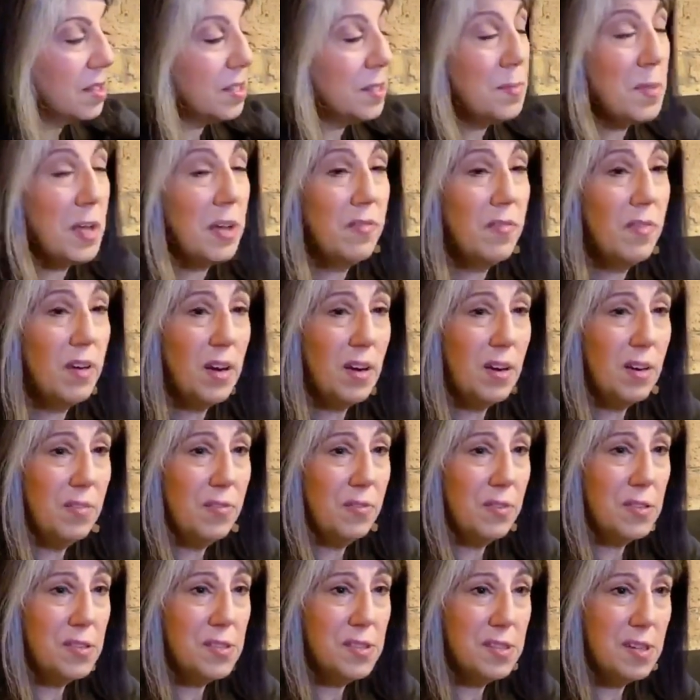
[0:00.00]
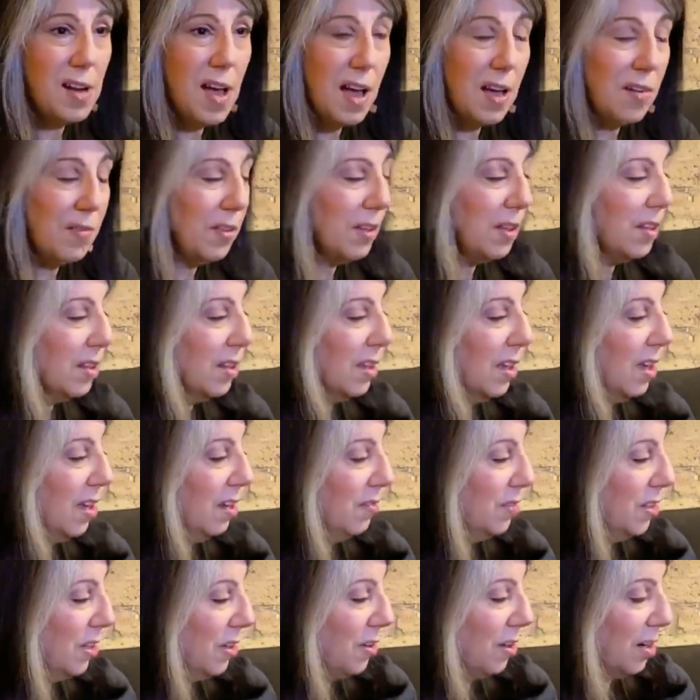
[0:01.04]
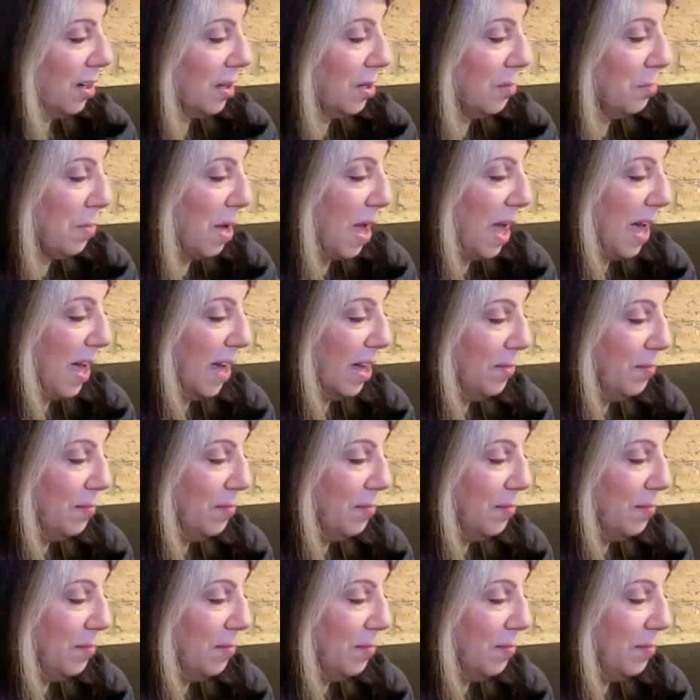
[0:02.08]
my very first novel, Every Crooked Pot.